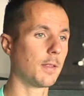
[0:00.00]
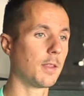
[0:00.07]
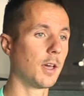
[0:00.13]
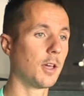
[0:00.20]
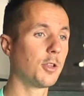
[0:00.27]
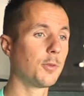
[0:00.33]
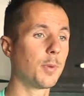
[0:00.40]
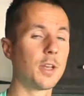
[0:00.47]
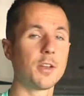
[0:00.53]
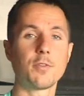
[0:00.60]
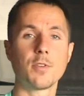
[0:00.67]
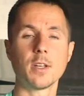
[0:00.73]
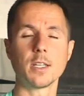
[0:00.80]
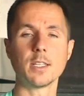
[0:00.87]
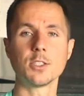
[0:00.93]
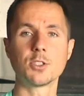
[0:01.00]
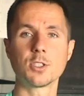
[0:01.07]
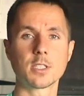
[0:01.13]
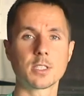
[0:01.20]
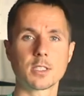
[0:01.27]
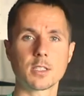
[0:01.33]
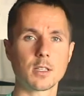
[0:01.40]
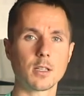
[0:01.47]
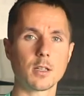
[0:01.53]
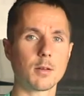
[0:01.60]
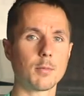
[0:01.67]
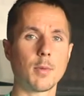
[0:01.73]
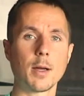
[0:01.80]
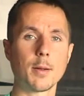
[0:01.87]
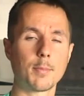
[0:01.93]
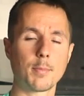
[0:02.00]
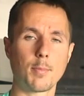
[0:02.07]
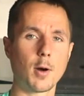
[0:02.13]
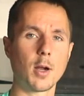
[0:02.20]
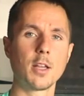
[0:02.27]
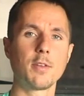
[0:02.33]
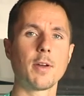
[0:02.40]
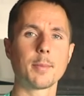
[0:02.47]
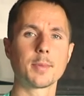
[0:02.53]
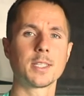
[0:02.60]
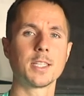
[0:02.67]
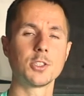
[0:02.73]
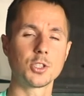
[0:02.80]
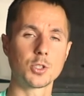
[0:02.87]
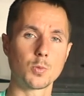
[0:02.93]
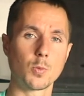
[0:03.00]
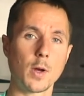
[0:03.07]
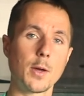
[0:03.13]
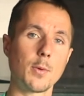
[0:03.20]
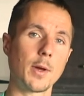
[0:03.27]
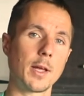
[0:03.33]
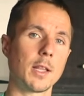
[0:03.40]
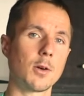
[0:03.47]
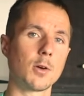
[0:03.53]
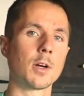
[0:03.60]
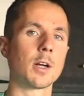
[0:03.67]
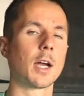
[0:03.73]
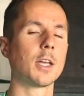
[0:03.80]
the other benefit is just my body fat percentage is way, way lower.